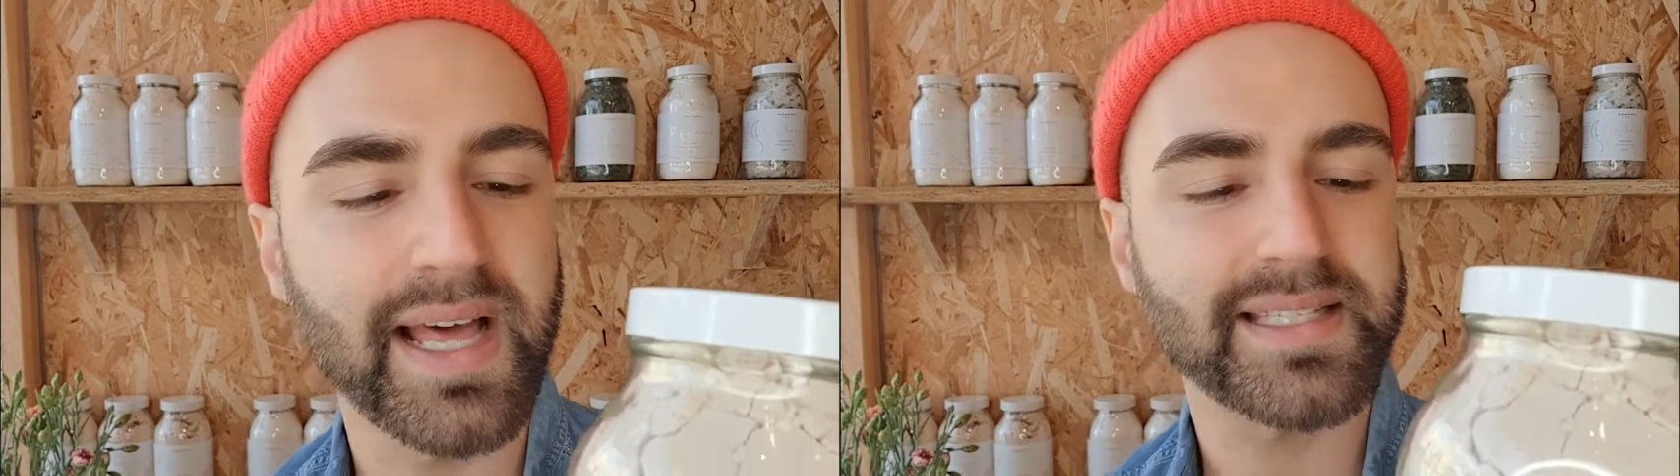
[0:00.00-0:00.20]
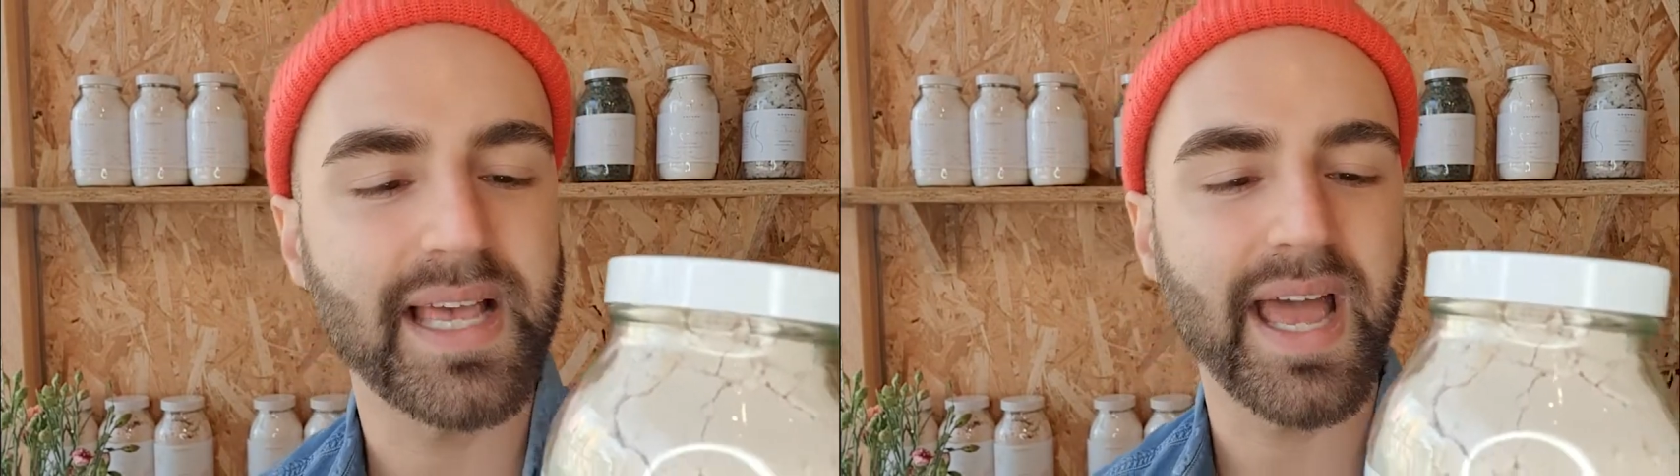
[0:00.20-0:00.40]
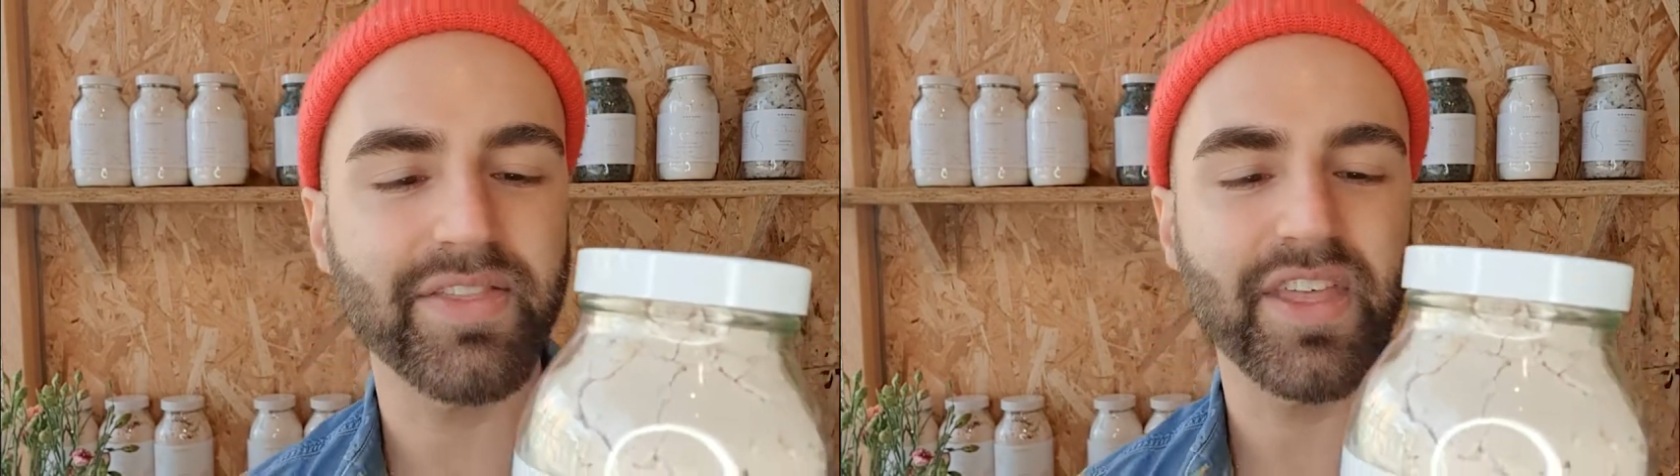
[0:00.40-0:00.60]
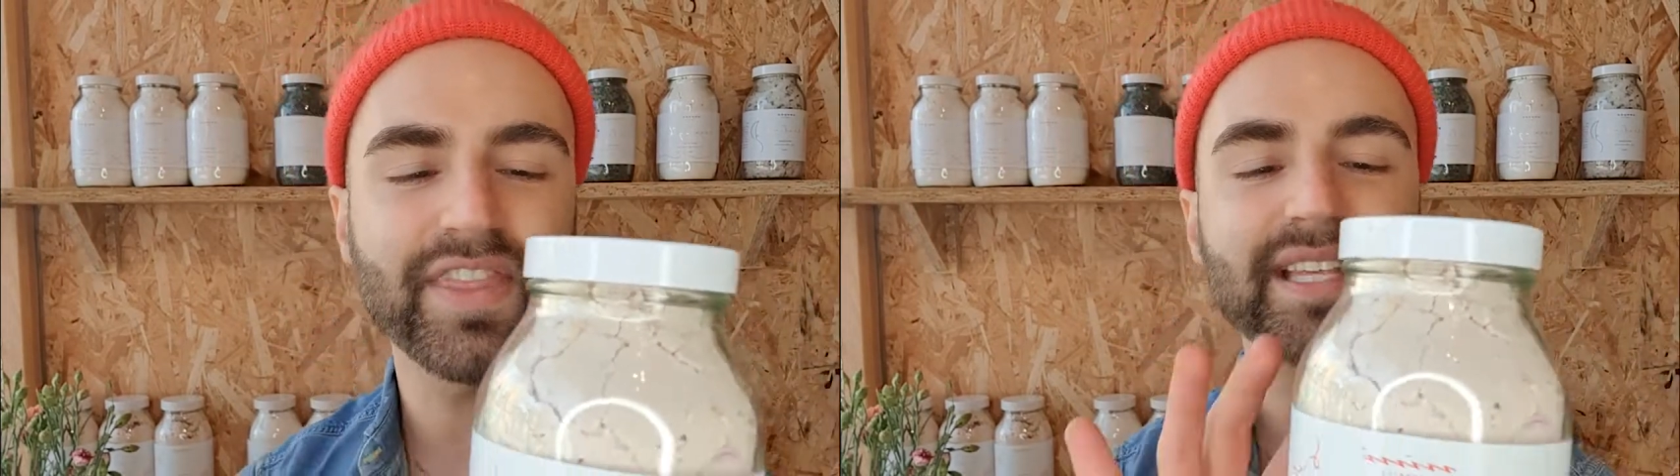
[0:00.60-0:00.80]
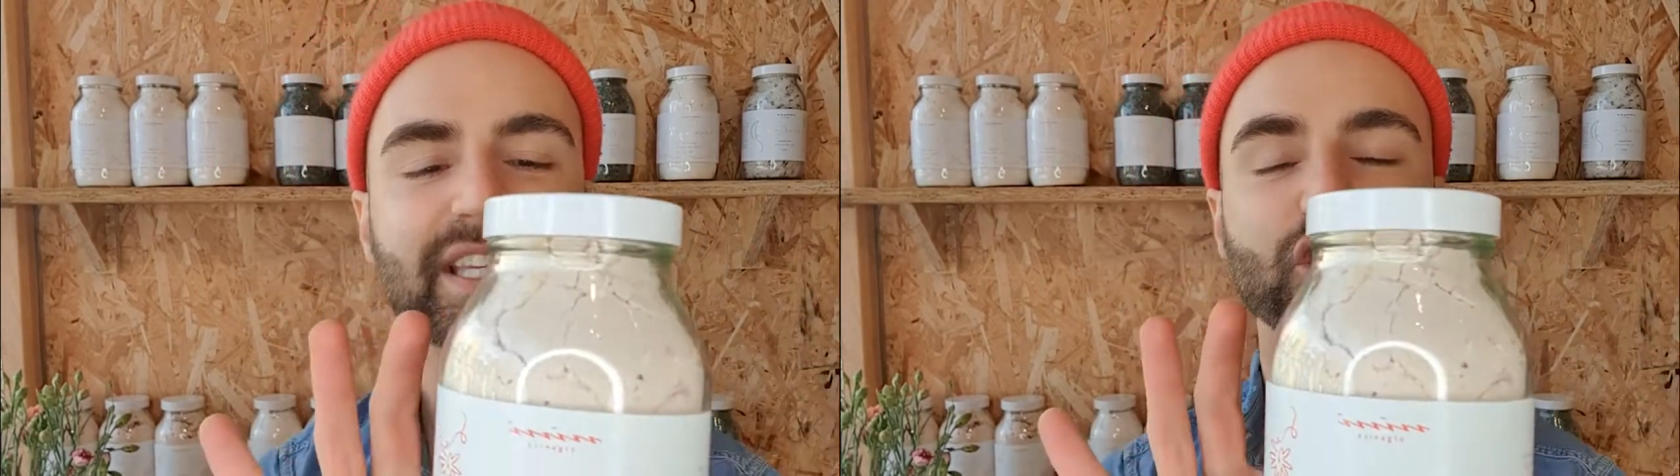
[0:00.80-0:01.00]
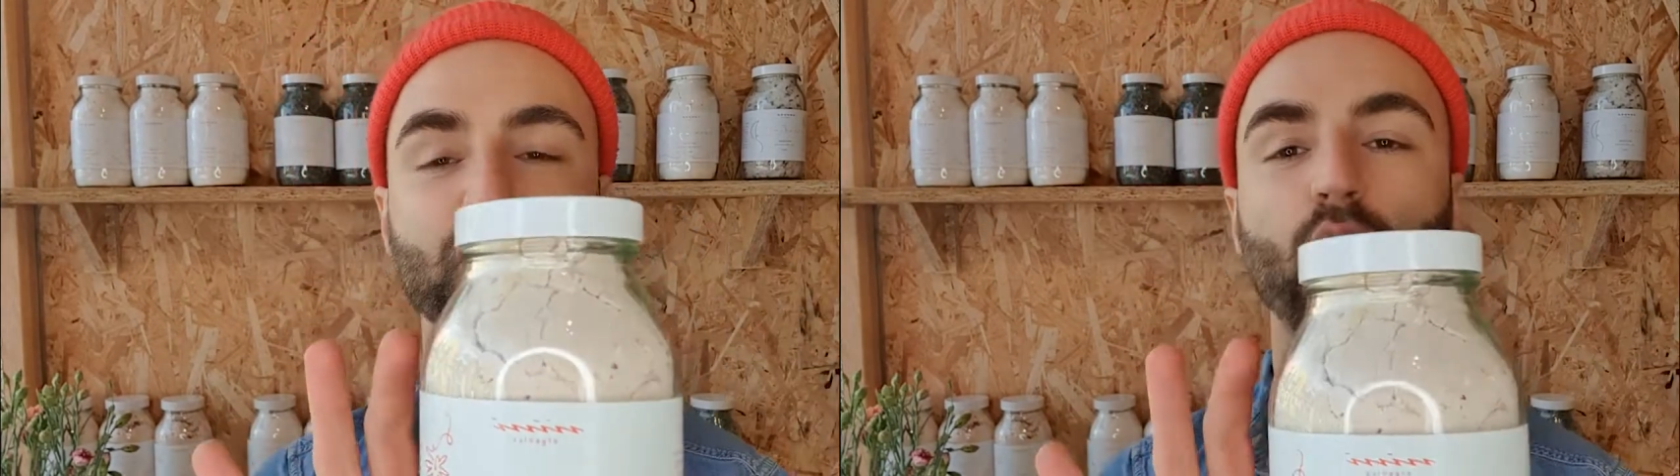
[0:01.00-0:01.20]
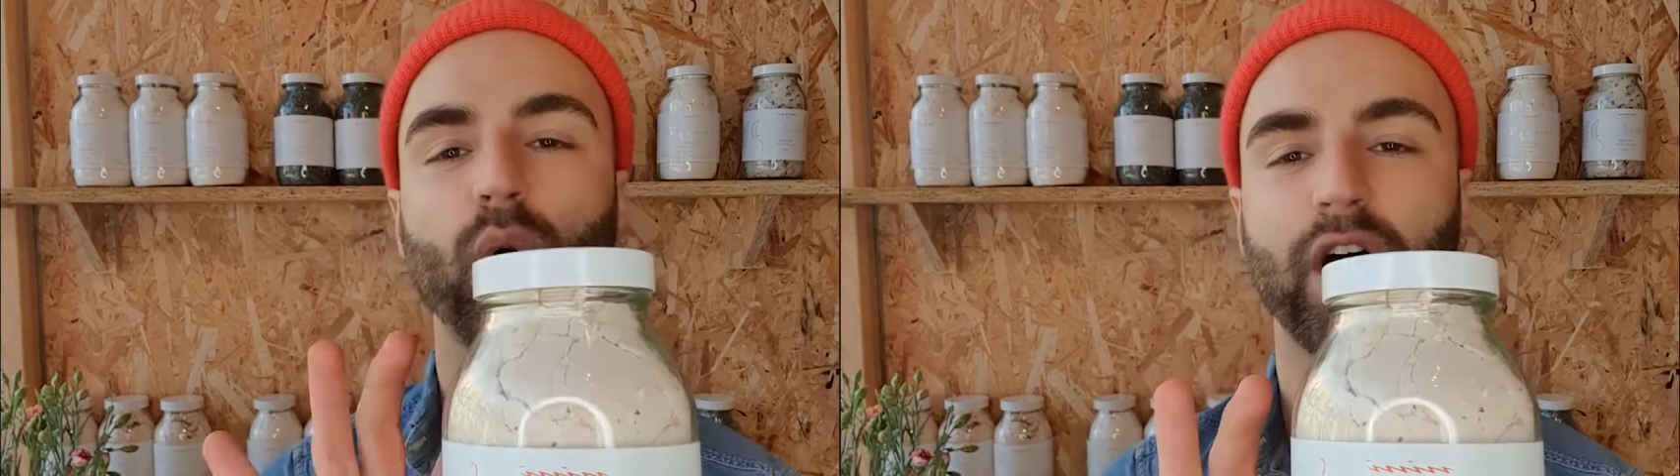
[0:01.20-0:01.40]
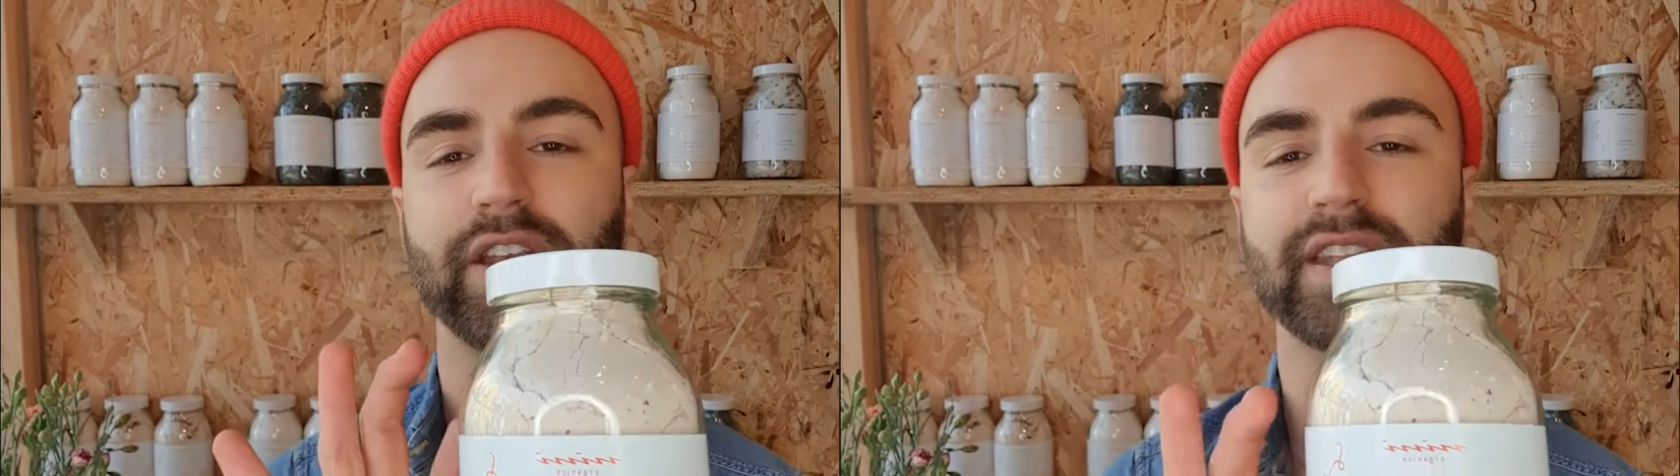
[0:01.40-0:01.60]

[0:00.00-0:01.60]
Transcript: let's say, then this is your one.